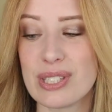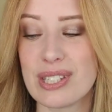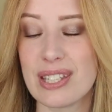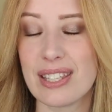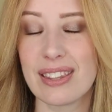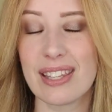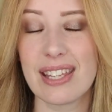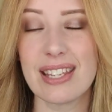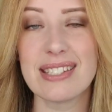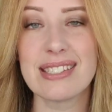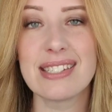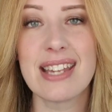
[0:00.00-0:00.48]

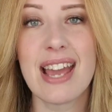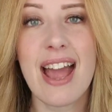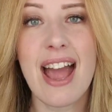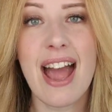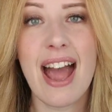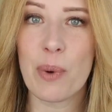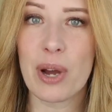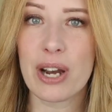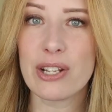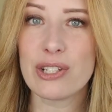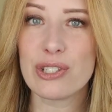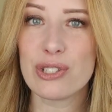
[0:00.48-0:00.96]
using this.
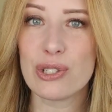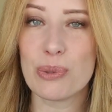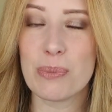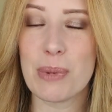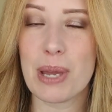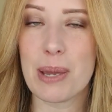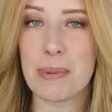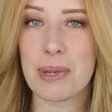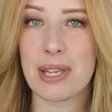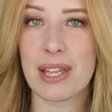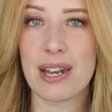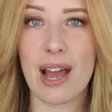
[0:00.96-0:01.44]
I want to do
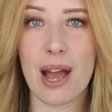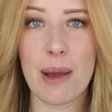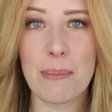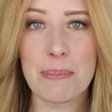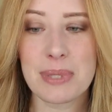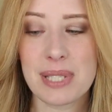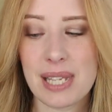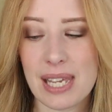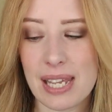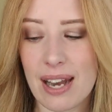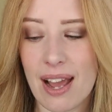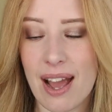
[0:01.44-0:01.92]
maybe an
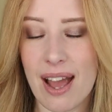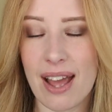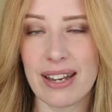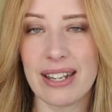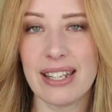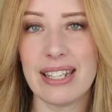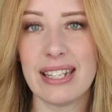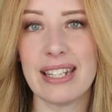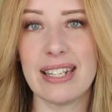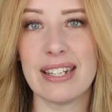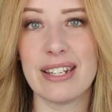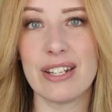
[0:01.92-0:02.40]
update
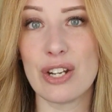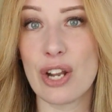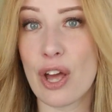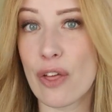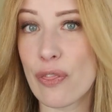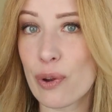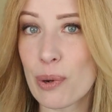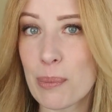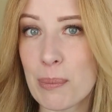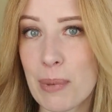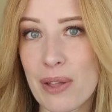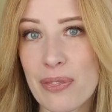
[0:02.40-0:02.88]
on it in
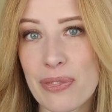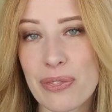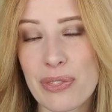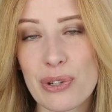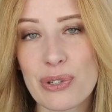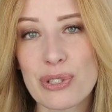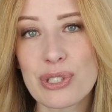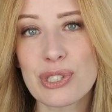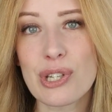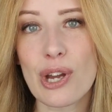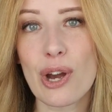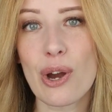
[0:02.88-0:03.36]
another month
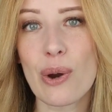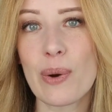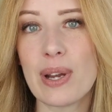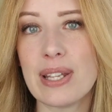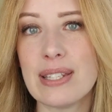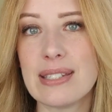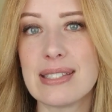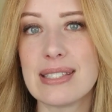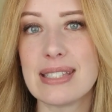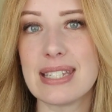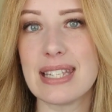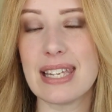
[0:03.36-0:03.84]
or so
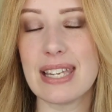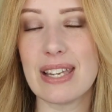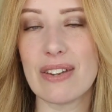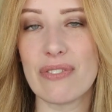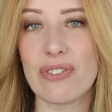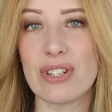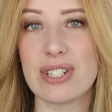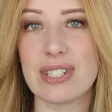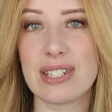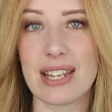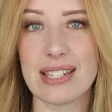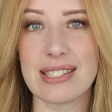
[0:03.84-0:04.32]
and see
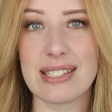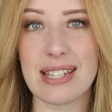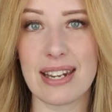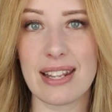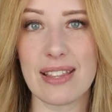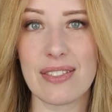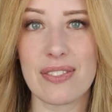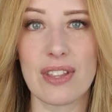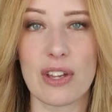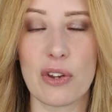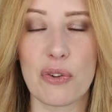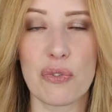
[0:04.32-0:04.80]
if it does
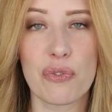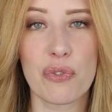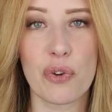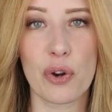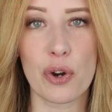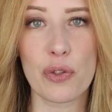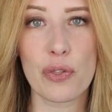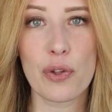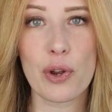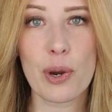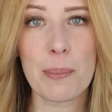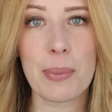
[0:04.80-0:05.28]
anything
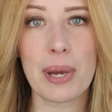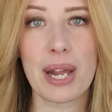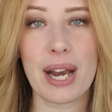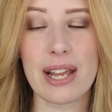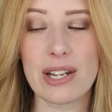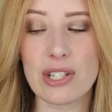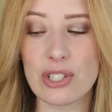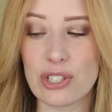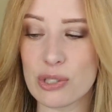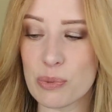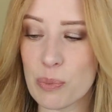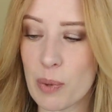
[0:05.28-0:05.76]
further, but
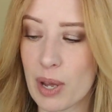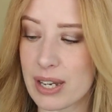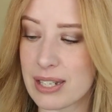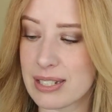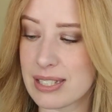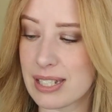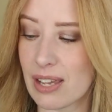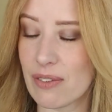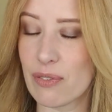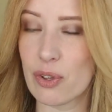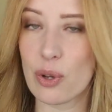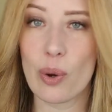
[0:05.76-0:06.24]
I just
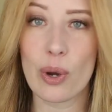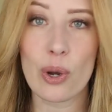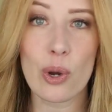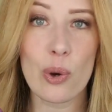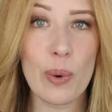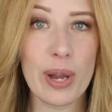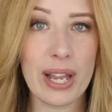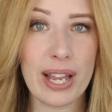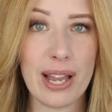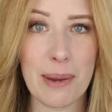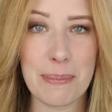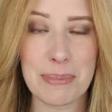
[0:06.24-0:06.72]
wanted to give you a
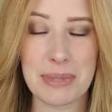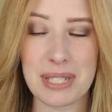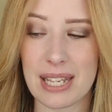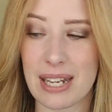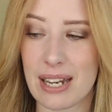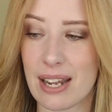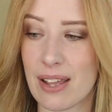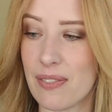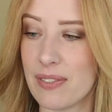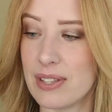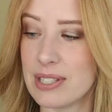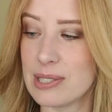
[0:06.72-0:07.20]
quick
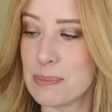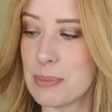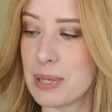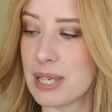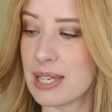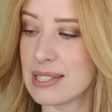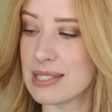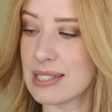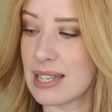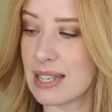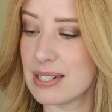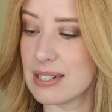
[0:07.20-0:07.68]
update on this
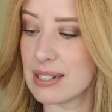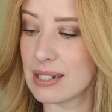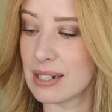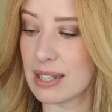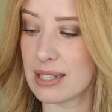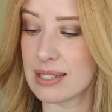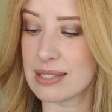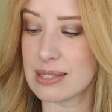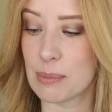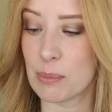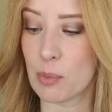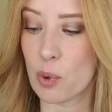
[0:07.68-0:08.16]
because I did
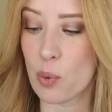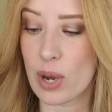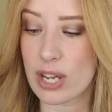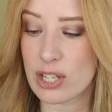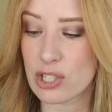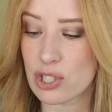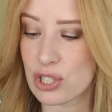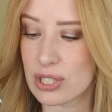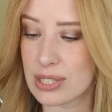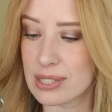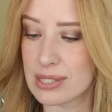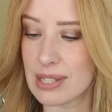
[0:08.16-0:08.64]
get some
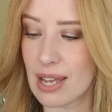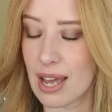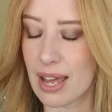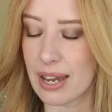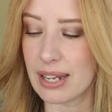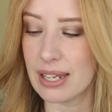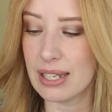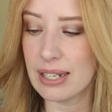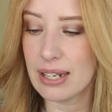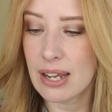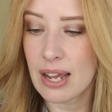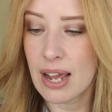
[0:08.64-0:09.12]
questions
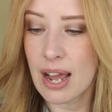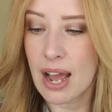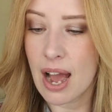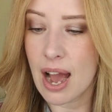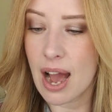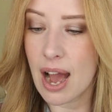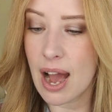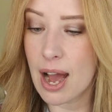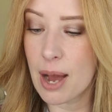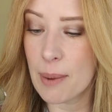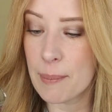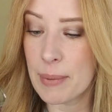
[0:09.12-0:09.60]
on it.
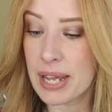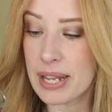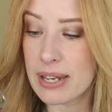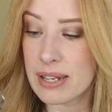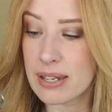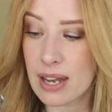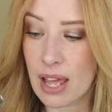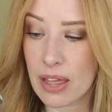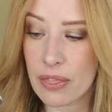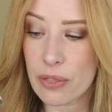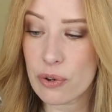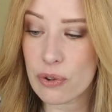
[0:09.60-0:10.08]

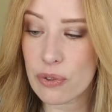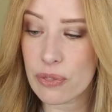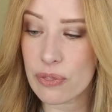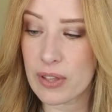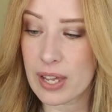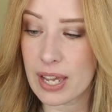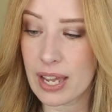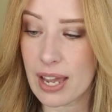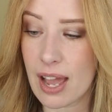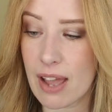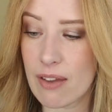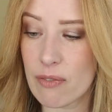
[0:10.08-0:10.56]
Another
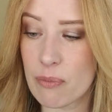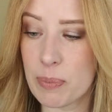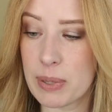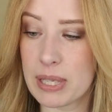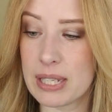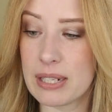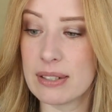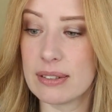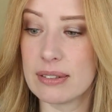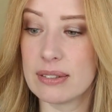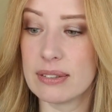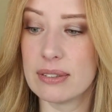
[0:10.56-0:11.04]
thing I've
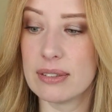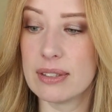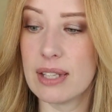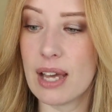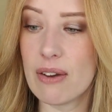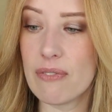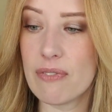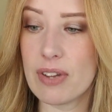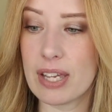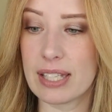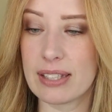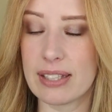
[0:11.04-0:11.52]
been
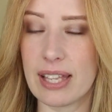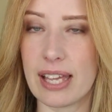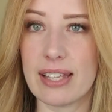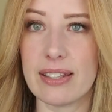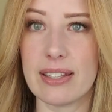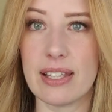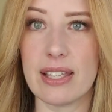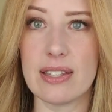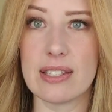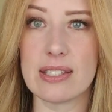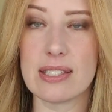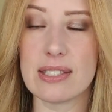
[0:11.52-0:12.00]
loving
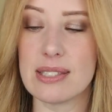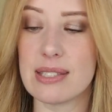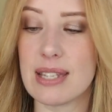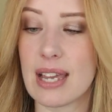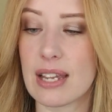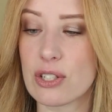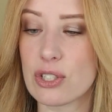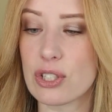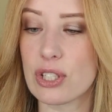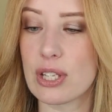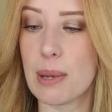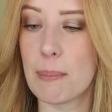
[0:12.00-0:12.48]
lately, this is
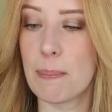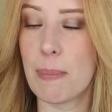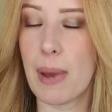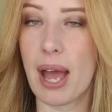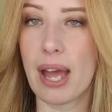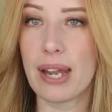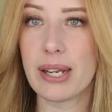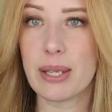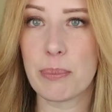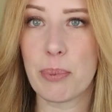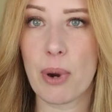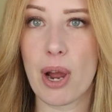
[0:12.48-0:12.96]
actually a
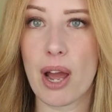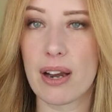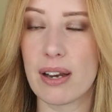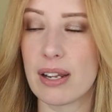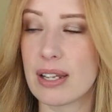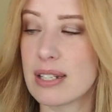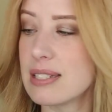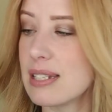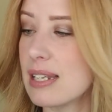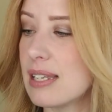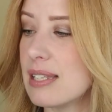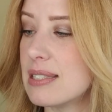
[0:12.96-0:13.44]
body
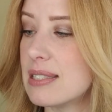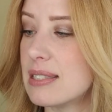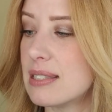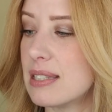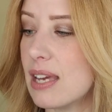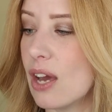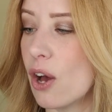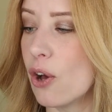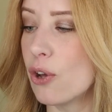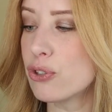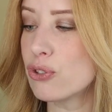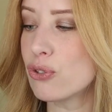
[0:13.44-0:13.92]
product, is
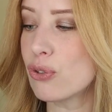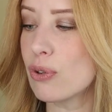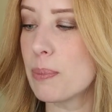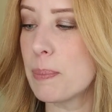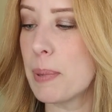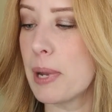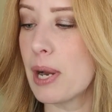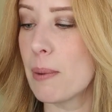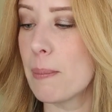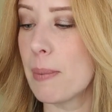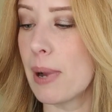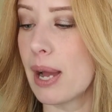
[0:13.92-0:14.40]
the Ultra
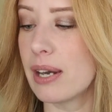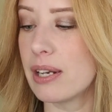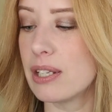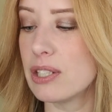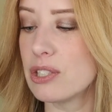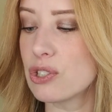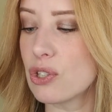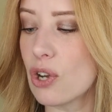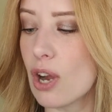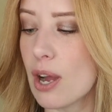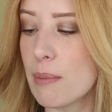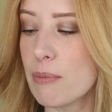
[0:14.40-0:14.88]
Repair
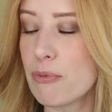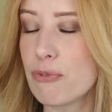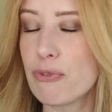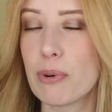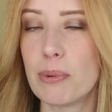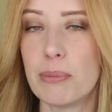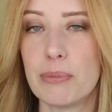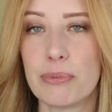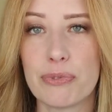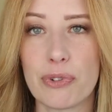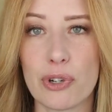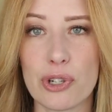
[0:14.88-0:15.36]
Body Scrub
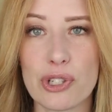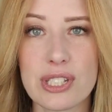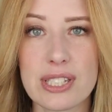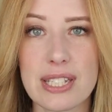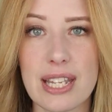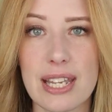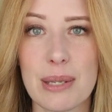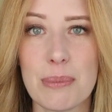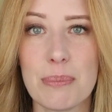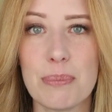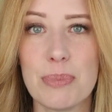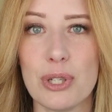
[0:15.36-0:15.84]
from
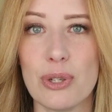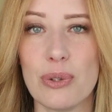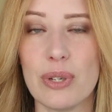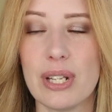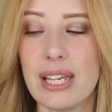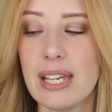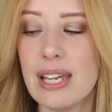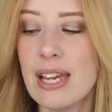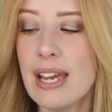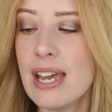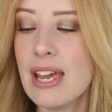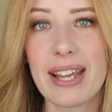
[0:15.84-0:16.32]
First Aid
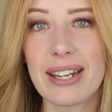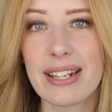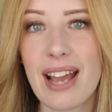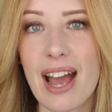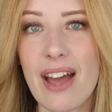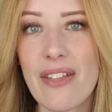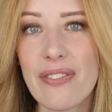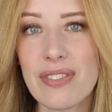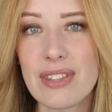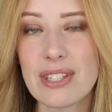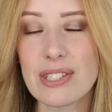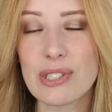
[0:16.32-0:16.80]
Beauty. I had
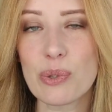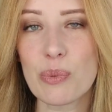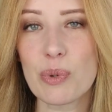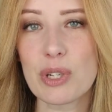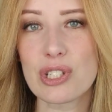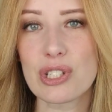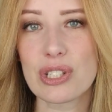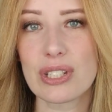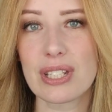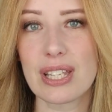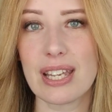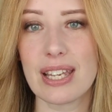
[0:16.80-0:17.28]
gotten this
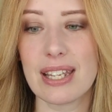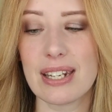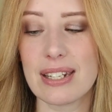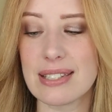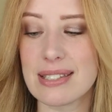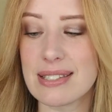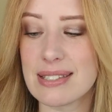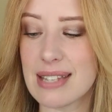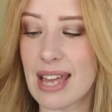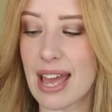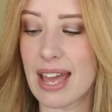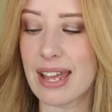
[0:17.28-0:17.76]
originally in
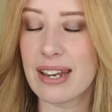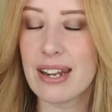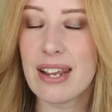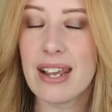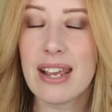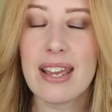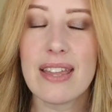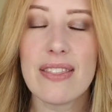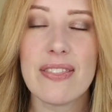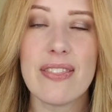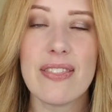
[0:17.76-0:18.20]
a set